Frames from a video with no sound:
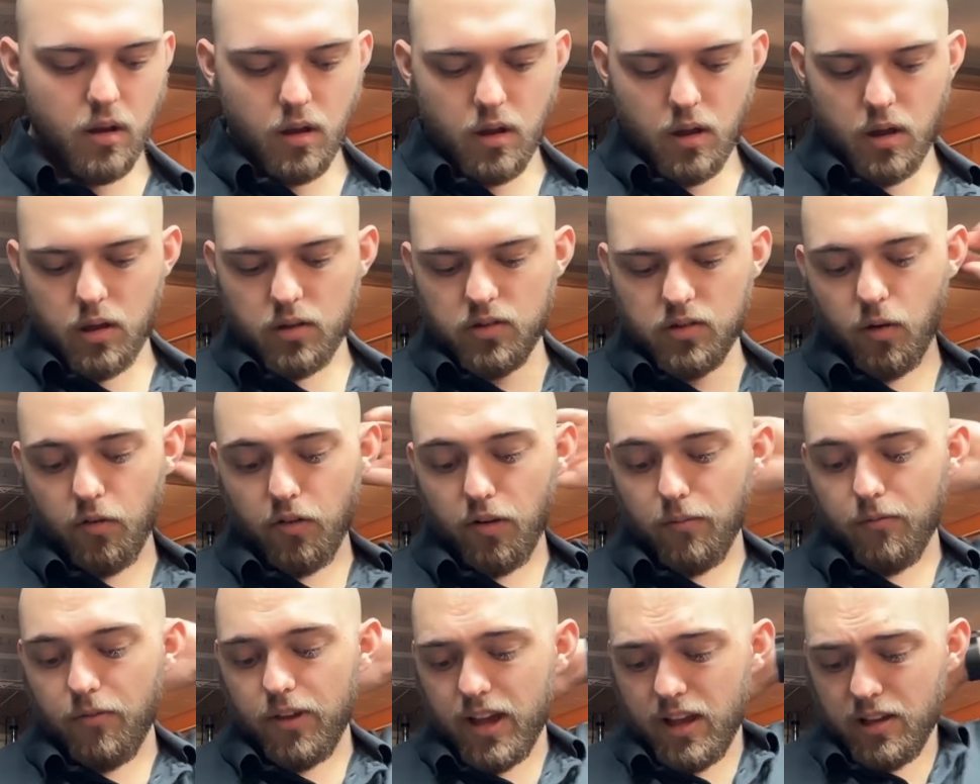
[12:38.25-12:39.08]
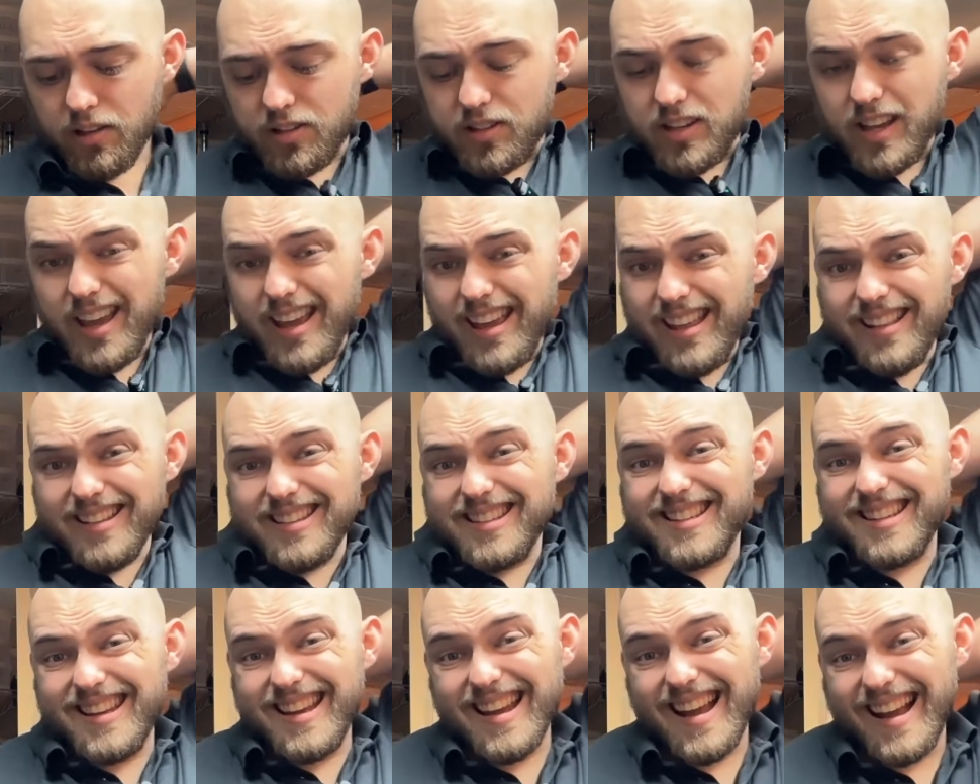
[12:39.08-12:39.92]
So from VLC, let's
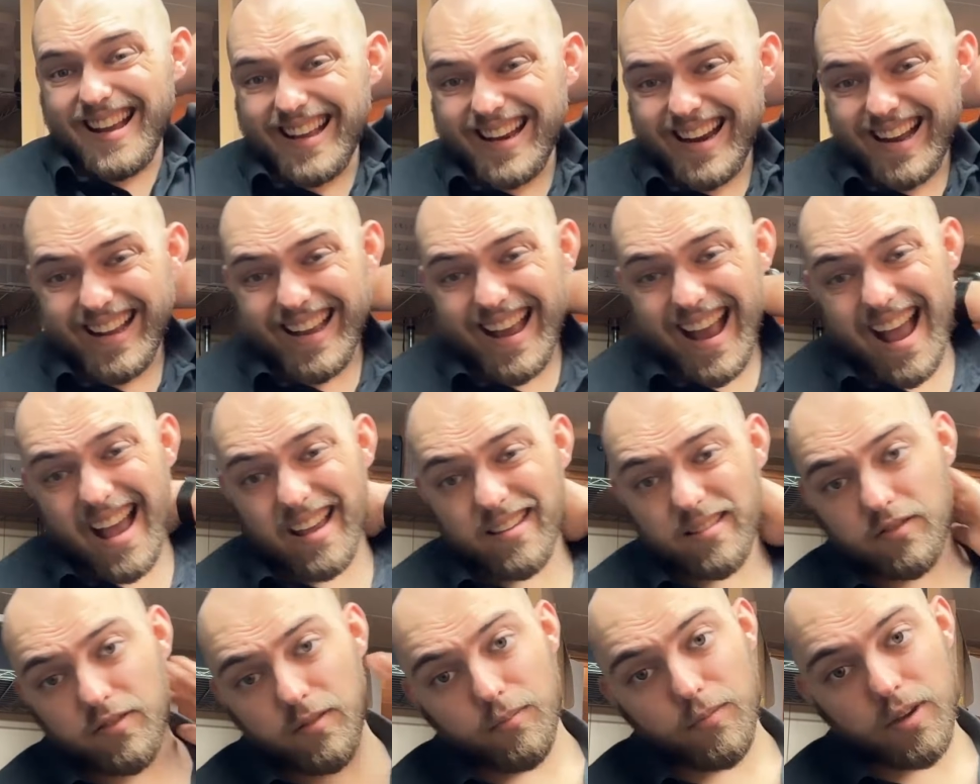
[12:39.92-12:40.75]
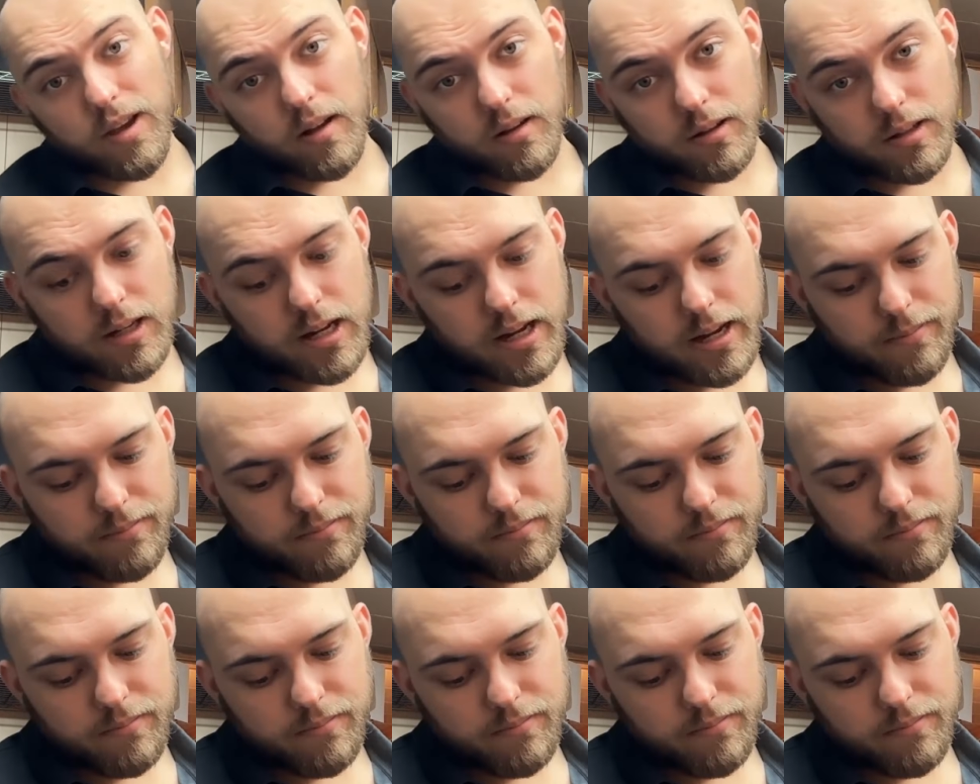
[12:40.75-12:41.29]
see, can I cast from VLC?